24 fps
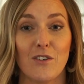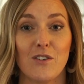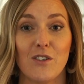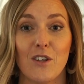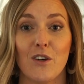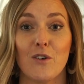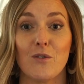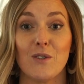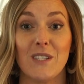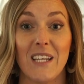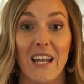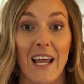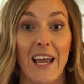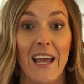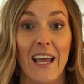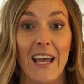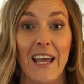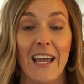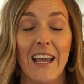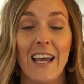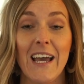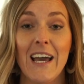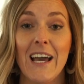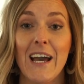So
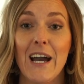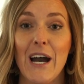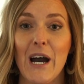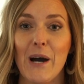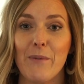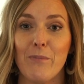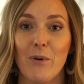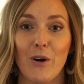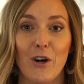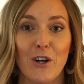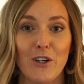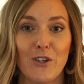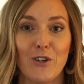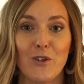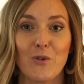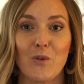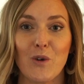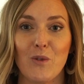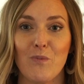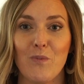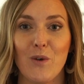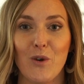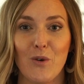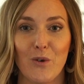today, I partnered
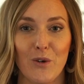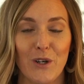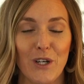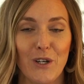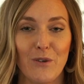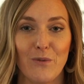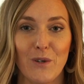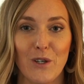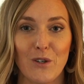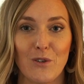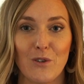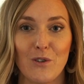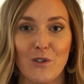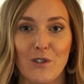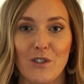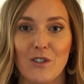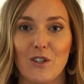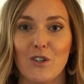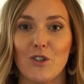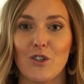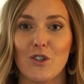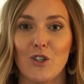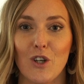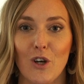with Peoria Rentals
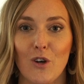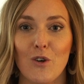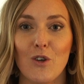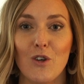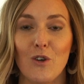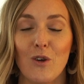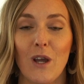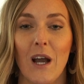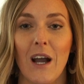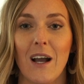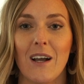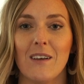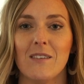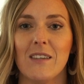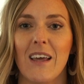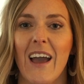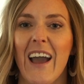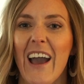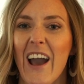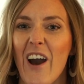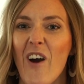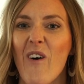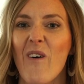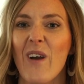to show you guys
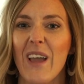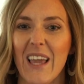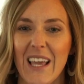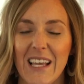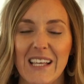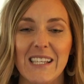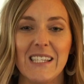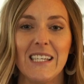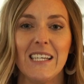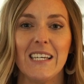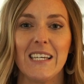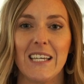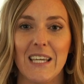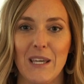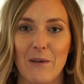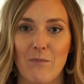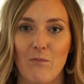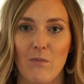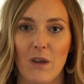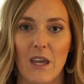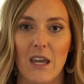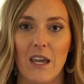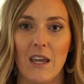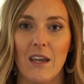how easy it
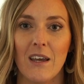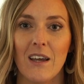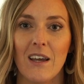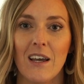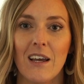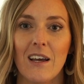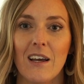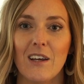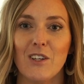can be